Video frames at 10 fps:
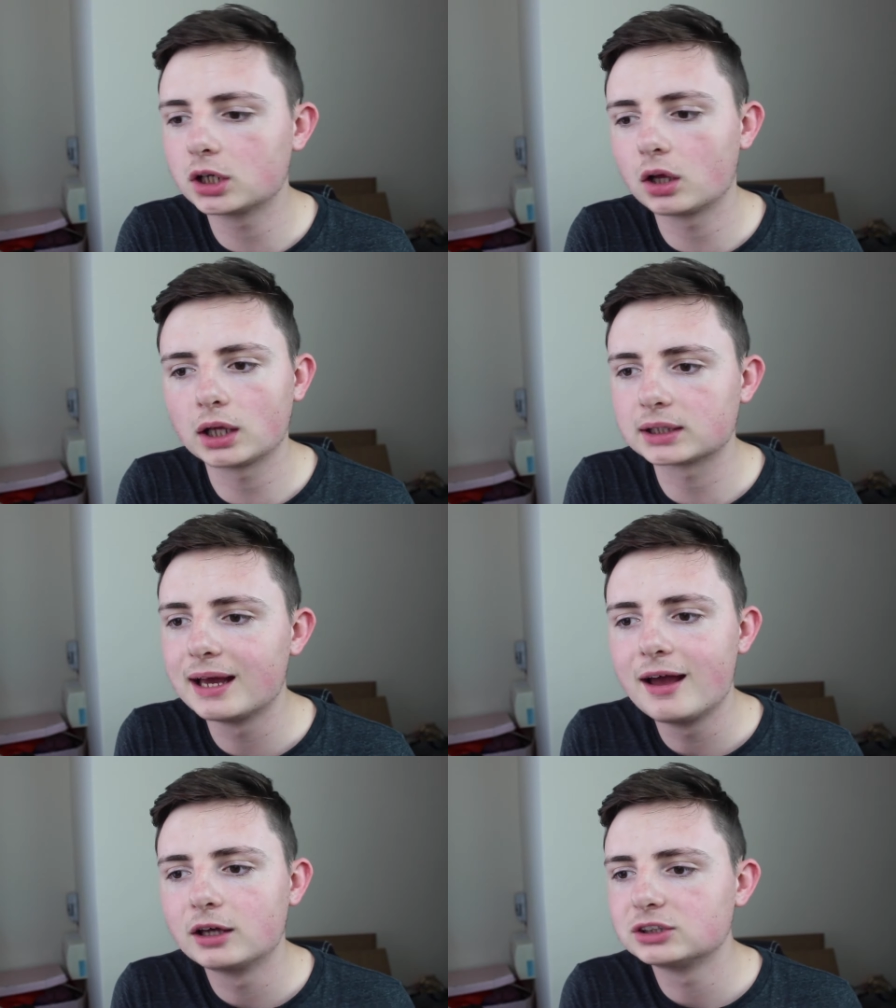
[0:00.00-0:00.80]
You know, like
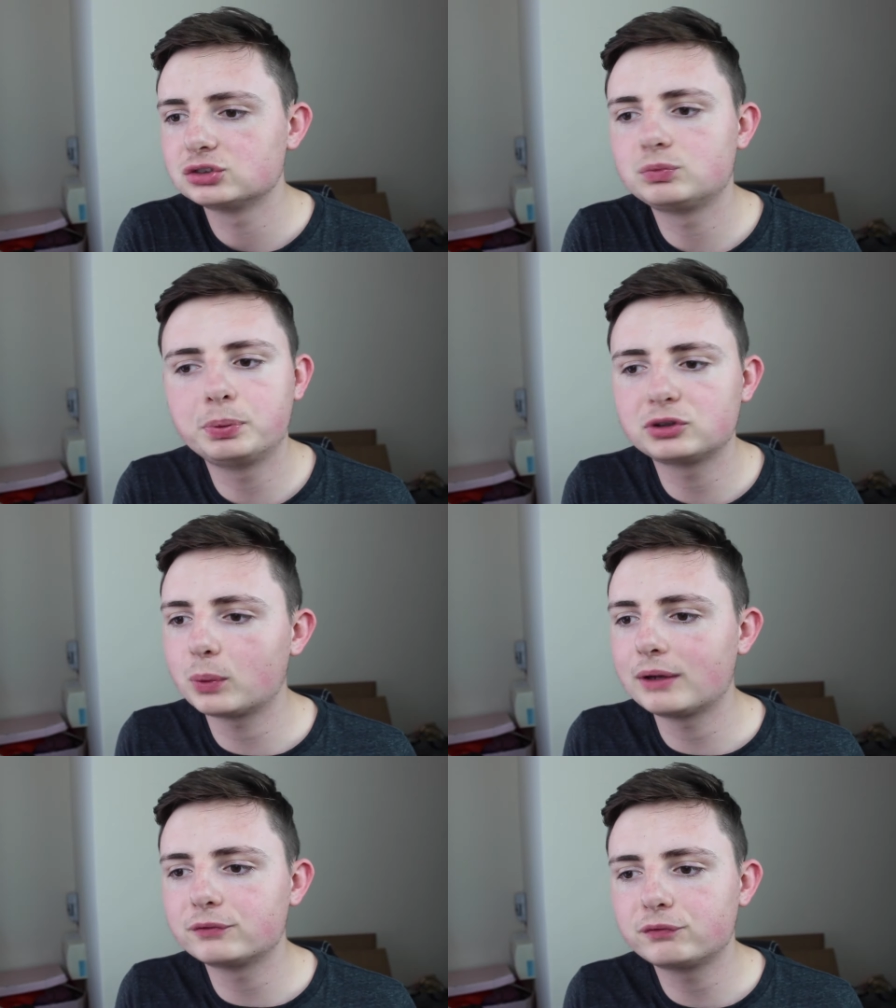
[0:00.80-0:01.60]

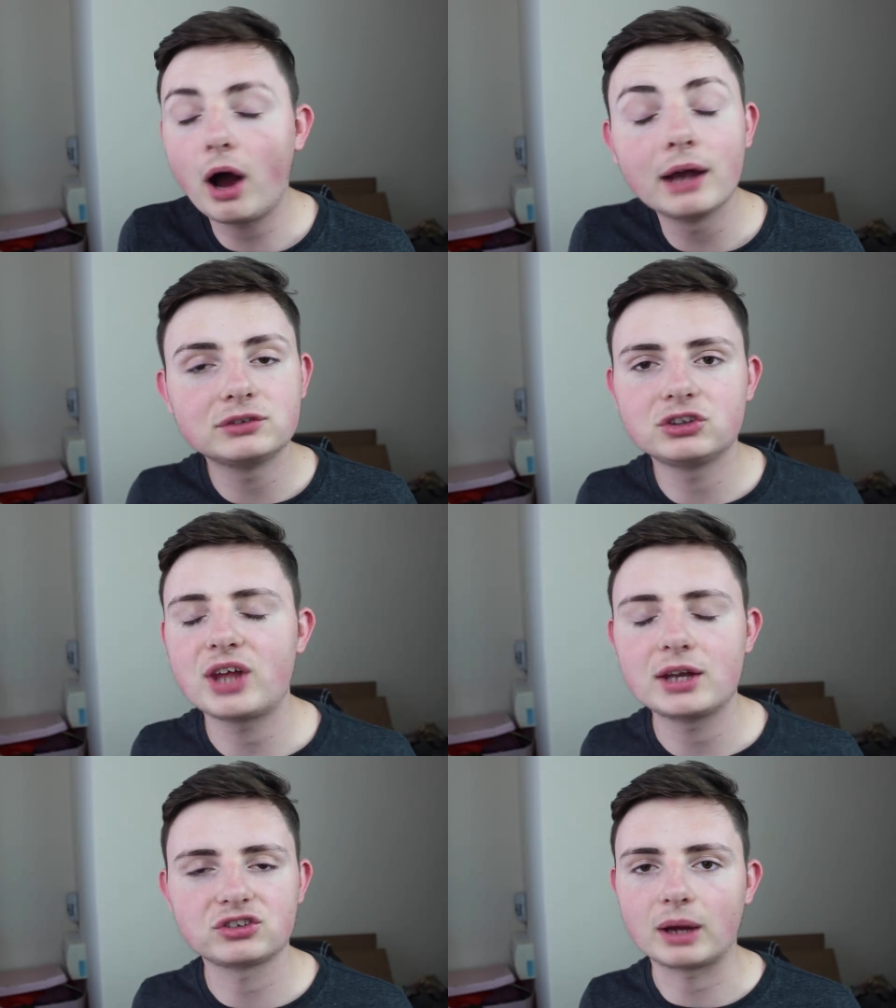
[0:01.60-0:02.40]
between five to
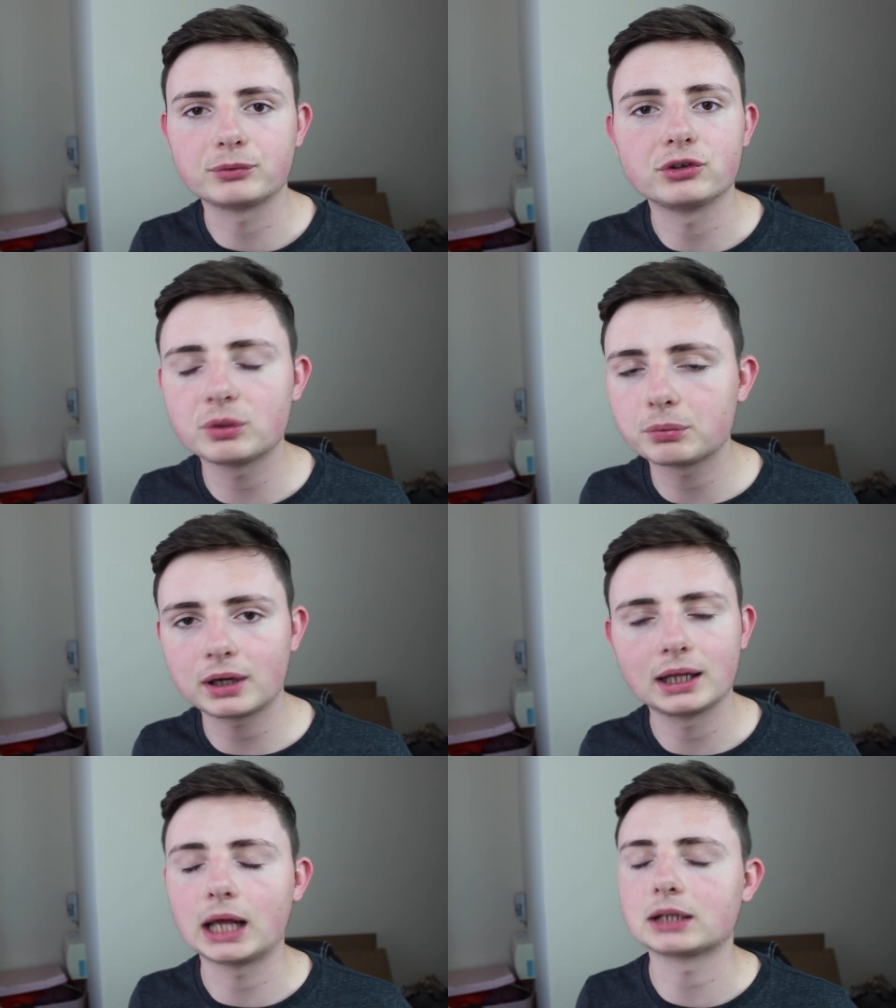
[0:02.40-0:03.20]
ten chapters, something
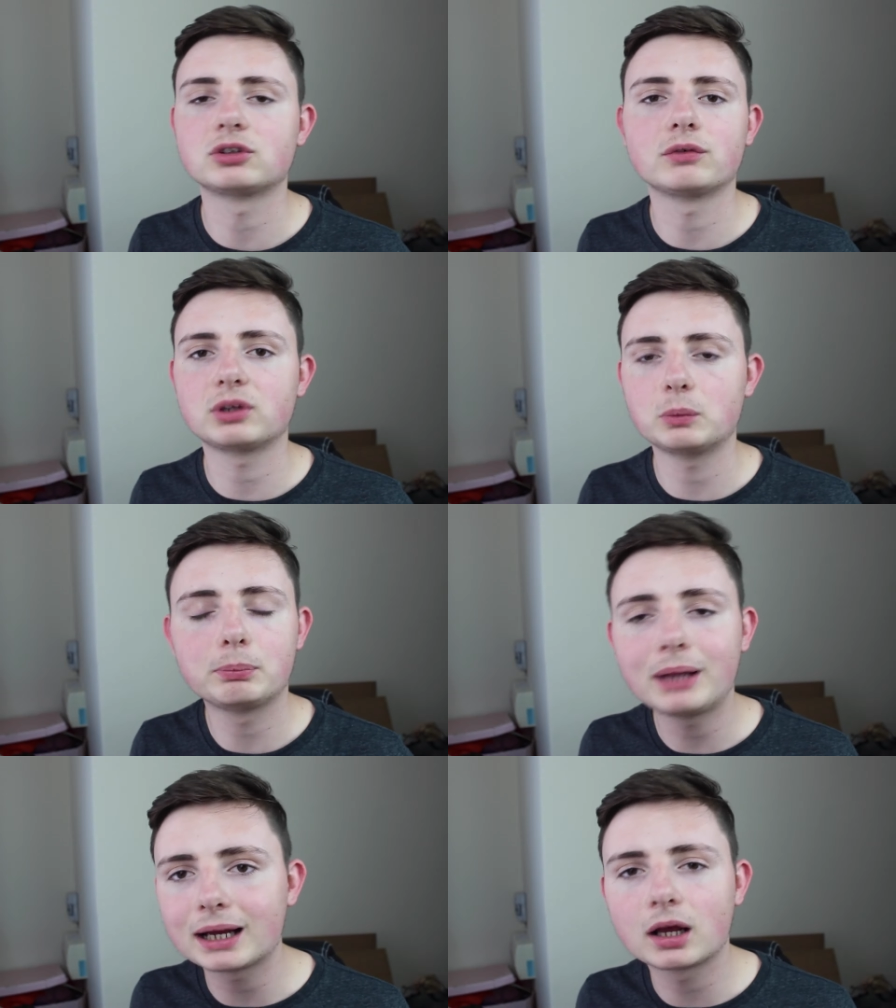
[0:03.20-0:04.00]
like that. Because obviously,
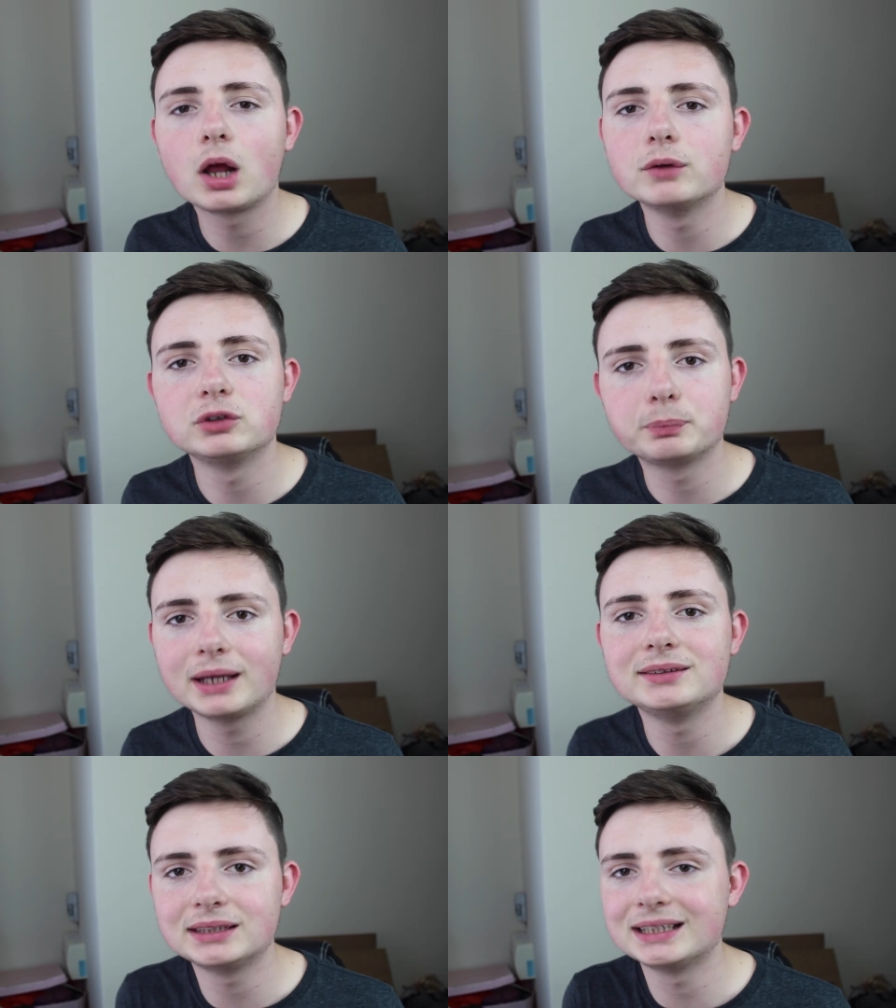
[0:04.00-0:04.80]
with Black Clover's
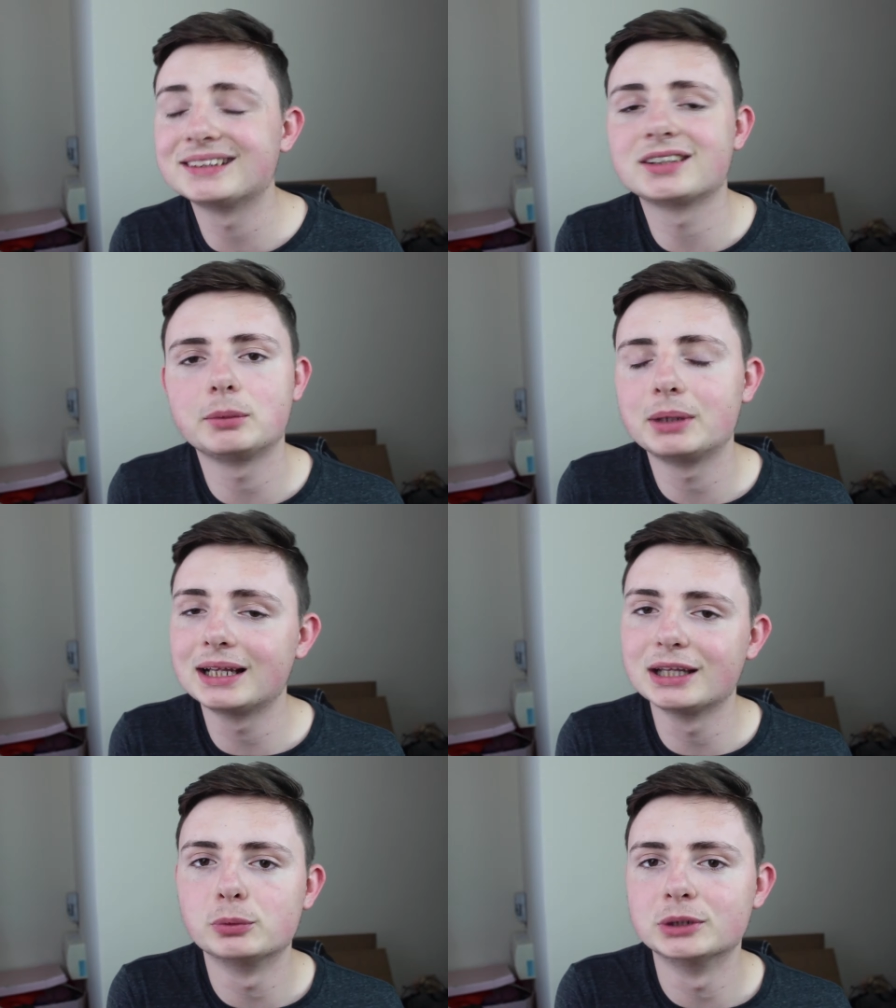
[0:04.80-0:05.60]
pacing, it's going to be
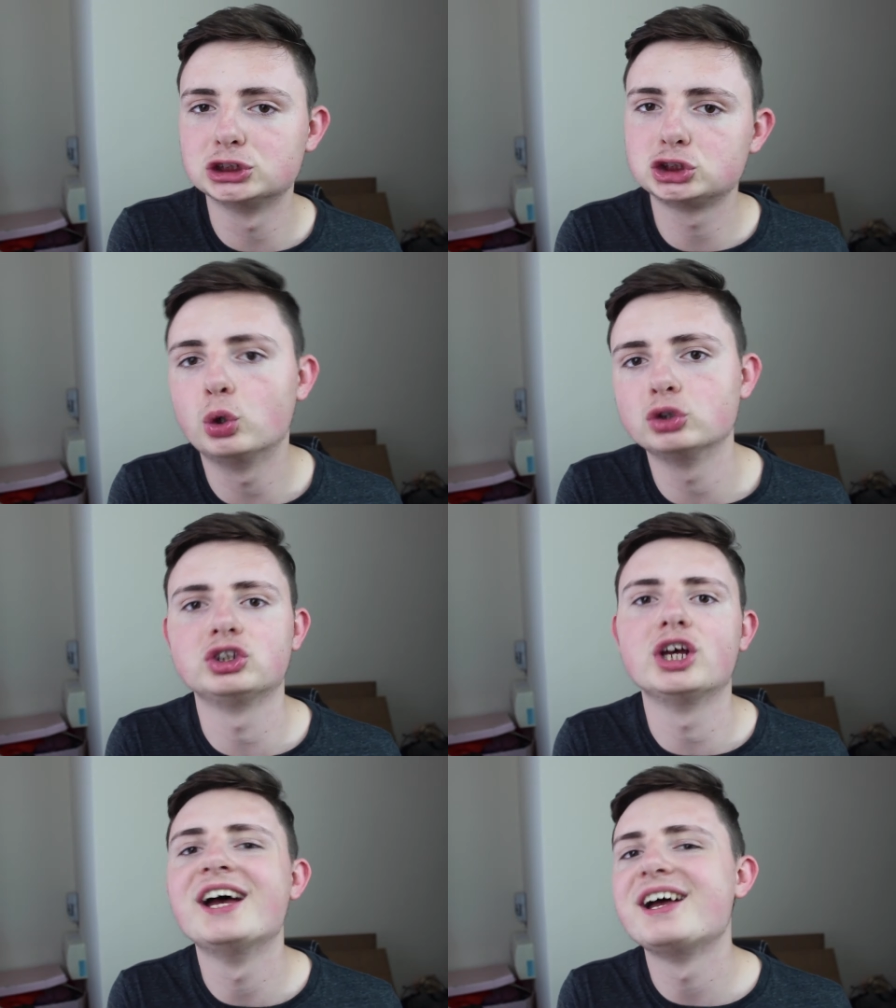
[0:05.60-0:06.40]
a little bit
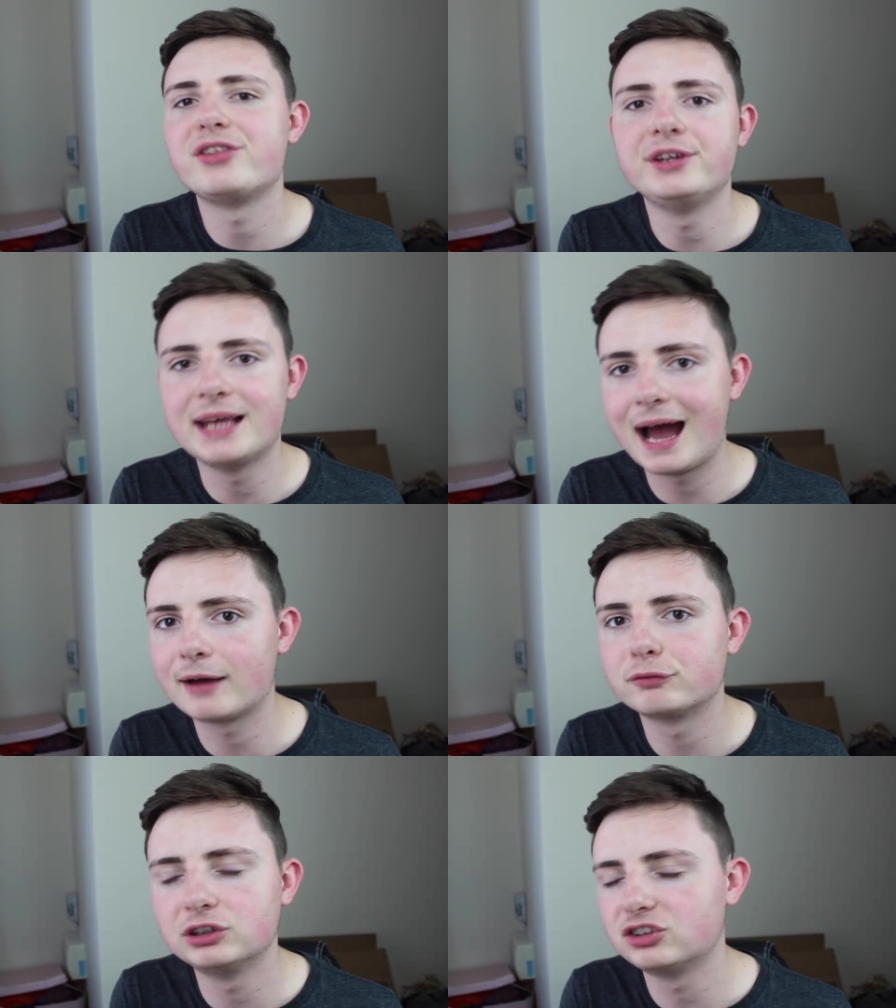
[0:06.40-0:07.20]
shorter than your
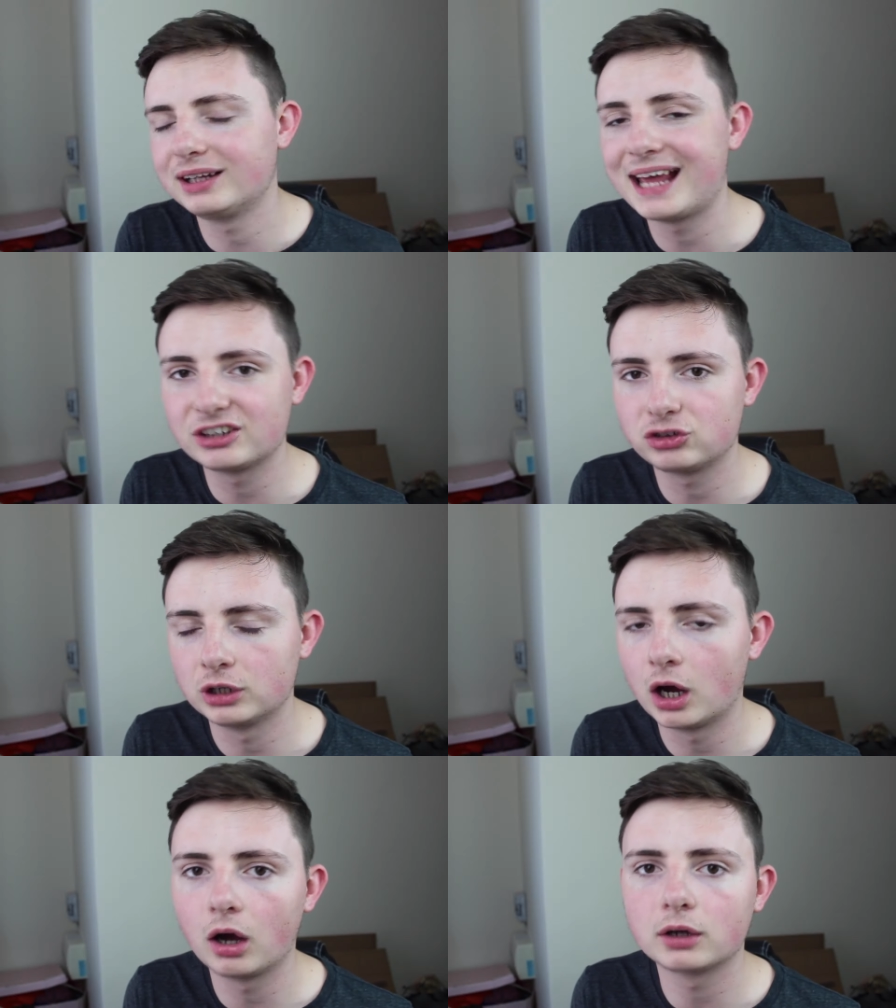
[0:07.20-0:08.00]
average
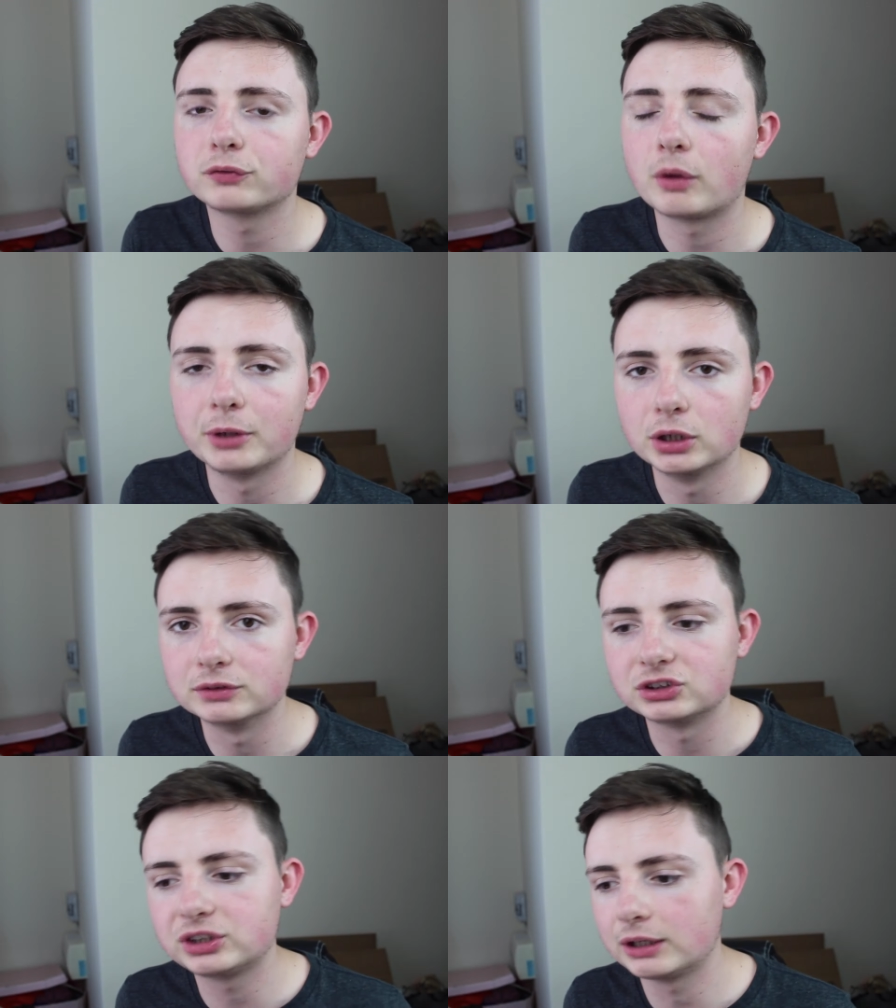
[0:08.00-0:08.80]
election arc from
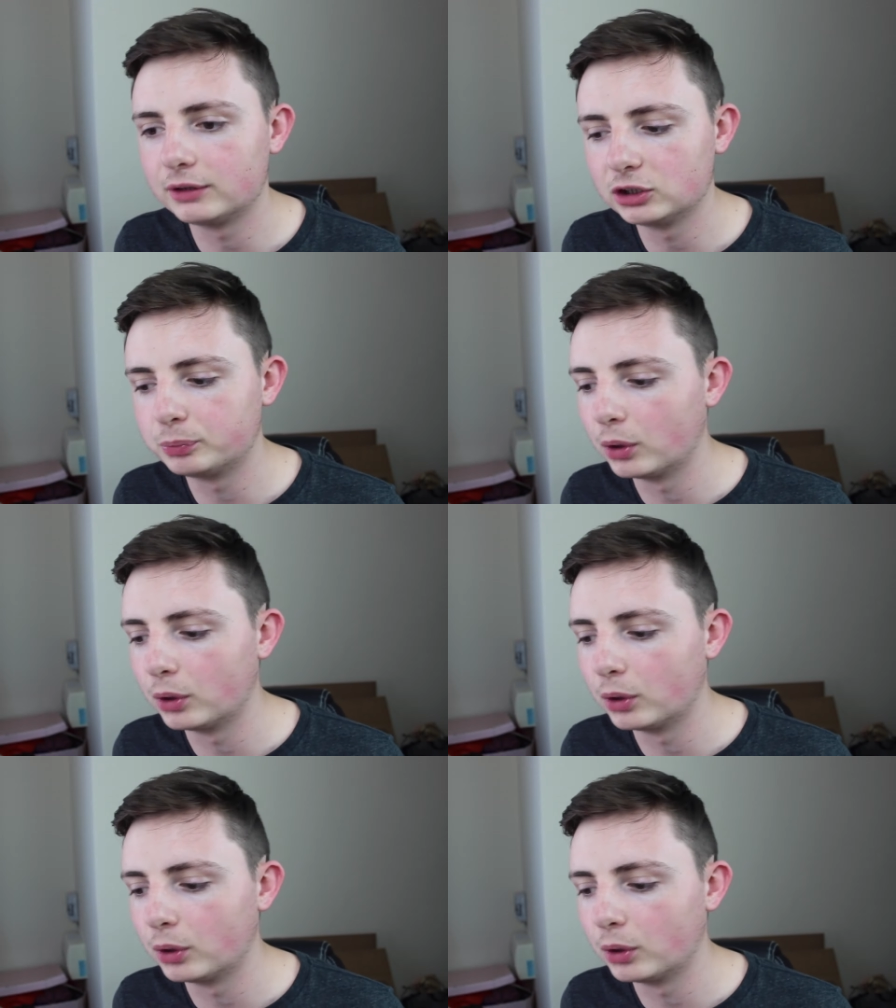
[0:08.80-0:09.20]
another series.